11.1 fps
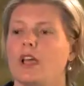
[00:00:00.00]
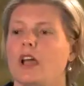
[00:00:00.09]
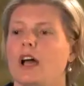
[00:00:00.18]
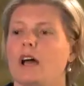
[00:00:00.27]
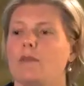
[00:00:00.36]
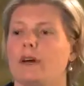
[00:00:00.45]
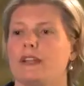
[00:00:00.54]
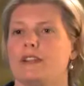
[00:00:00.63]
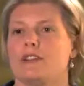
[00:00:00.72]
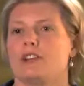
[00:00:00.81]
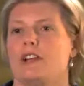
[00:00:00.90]
And
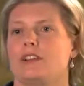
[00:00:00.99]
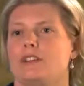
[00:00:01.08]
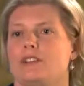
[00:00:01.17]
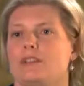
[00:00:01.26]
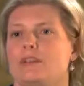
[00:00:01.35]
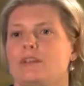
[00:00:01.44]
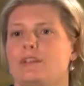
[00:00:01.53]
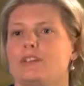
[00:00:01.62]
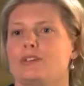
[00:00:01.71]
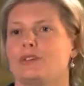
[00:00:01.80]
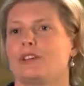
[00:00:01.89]
then the cellist,
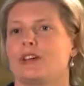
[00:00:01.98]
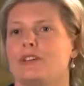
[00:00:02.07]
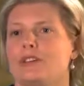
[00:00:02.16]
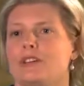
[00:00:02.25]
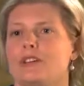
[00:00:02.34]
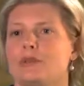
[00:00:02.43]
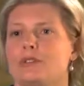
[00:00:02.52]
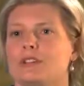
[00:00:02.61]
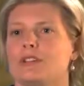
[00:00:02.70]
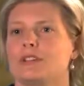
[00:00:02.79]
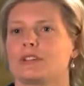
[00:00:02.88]
the story goes that he
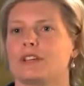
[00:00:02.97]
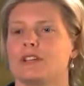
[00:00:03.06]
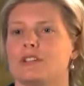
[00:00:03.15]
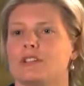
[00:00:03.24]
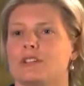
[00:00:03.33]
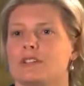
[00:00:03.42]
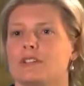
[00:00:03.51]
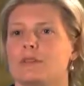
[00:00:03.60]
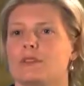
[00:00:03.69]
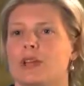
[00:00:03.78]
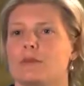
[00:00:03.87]
was in the kitchens and
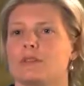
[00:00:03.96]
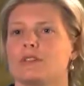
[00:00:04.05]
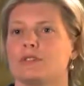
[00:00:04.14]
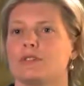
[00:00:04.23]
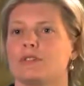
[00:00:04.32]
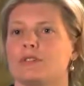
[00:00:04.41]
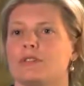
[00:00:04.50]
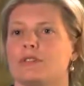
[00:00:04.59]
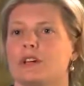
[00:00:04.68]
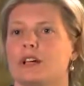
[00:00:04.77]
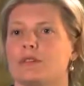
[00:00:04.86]
was able to
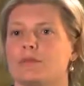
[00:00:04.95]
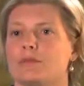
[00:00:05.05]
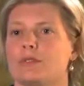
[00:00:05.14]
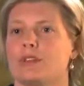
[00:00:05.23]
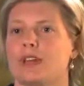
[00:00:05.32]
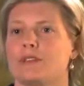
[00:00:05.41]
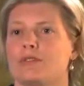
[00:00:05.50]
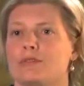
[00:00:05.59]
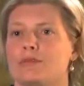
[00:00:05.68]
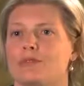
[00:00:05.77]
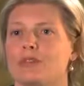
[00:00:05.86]
save
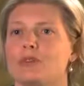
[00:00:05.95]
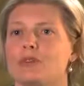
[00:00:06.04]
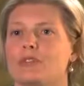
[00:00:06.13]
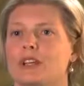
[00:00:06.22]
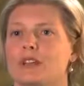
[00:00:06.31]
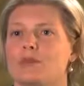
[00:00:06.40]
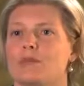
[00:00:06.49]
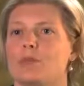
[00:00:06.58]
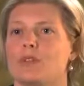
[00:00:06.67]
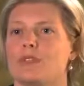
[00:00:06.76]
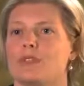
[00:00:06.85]
some food, and
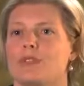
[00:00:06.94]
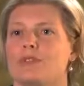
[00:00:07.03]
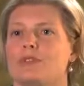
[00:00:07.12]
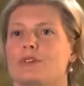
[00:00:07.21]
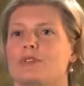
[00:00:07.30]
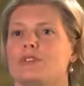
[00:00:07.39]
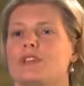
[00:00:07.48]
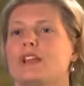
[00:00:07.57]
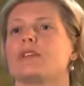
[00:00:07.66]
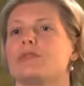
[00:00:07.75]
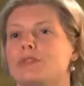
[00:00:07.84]
with the food
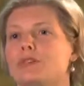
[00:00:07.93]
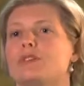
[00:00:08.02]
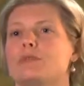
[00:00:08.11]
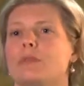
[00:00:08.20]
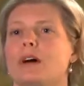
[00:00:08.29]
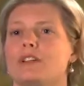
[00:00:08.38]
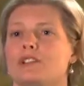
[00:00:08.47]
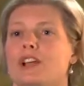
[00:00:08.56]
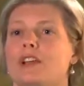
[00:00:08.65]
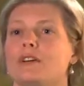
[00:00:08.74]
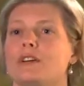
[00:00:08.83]
sell the food and buy a
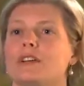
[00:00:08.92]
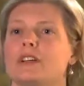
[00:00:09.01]
cello,